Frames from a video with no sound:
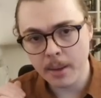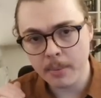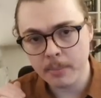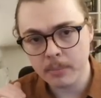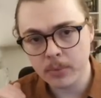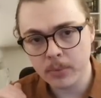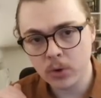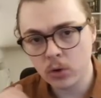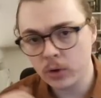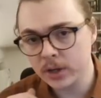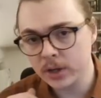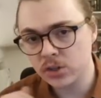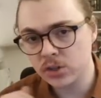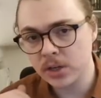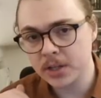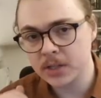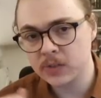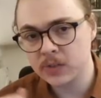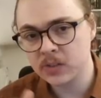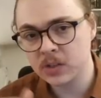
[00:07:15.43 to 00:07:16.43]
Crit
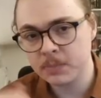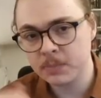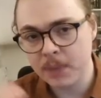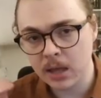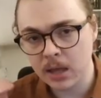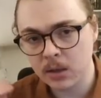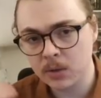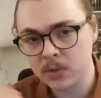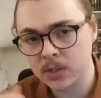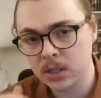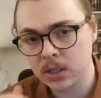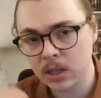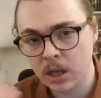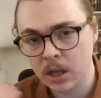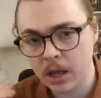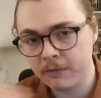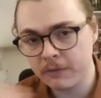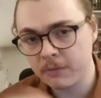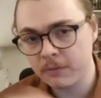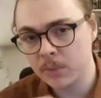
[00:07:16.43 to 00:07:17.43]
chance of spells,
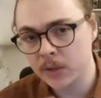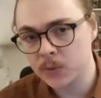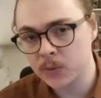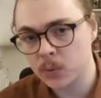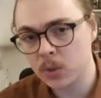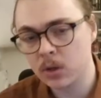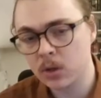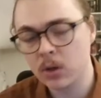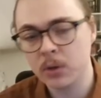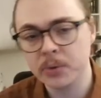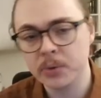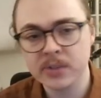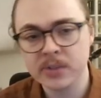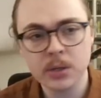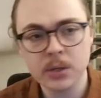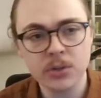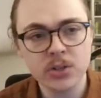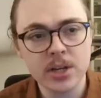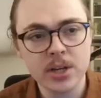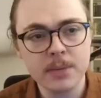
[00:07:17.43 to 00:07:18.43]
life, +1 cold
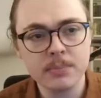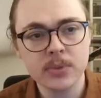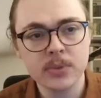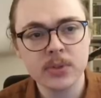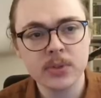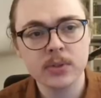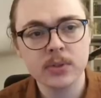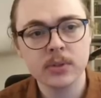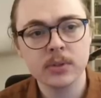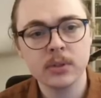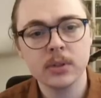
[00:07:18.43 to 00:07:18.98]
skill gems.